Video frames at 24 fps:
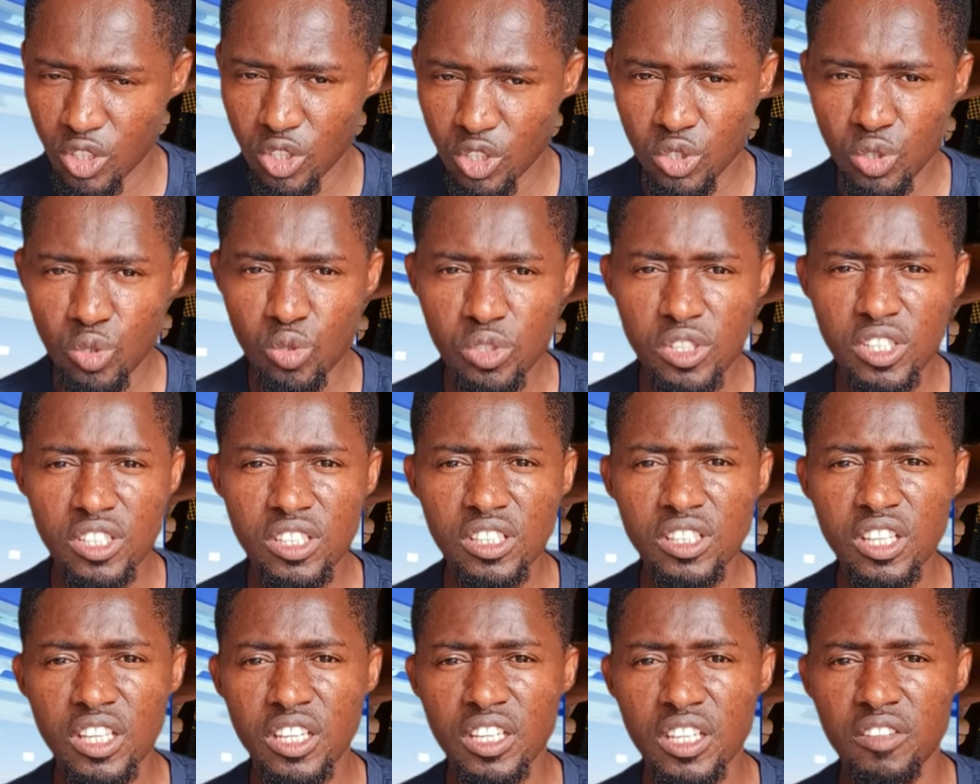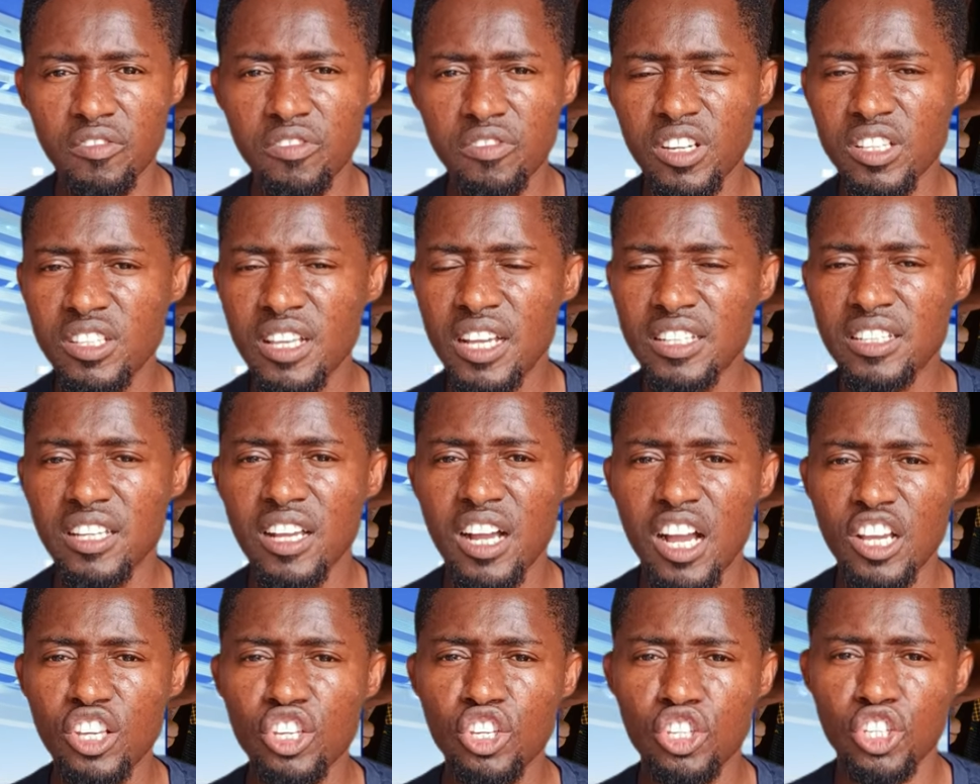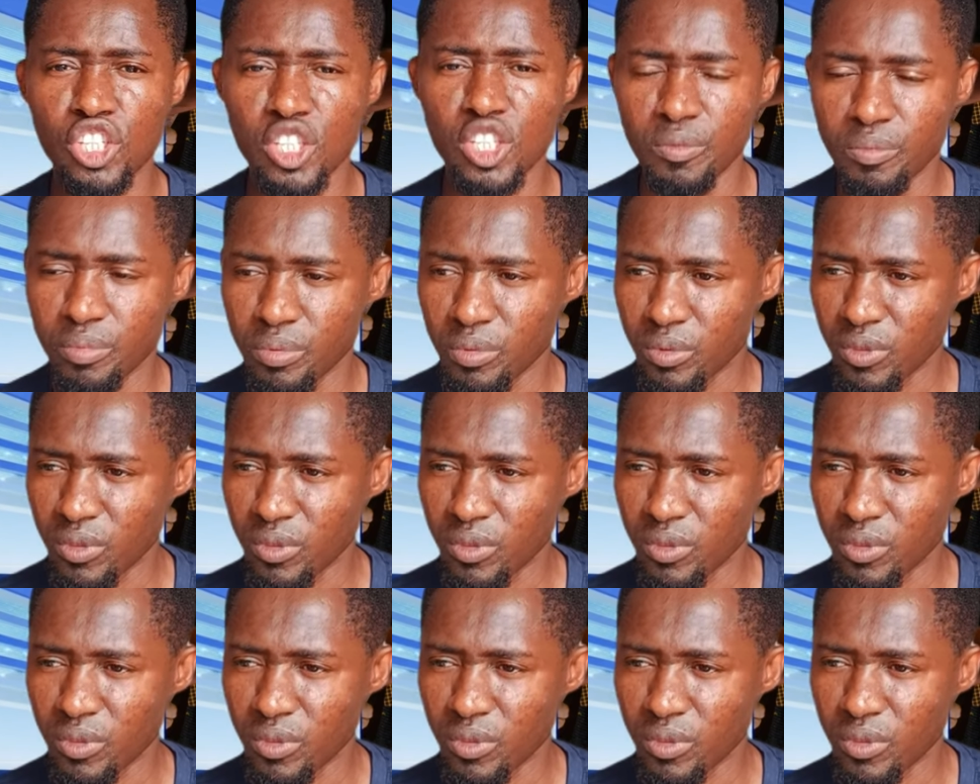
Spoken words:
using the villagers' hardship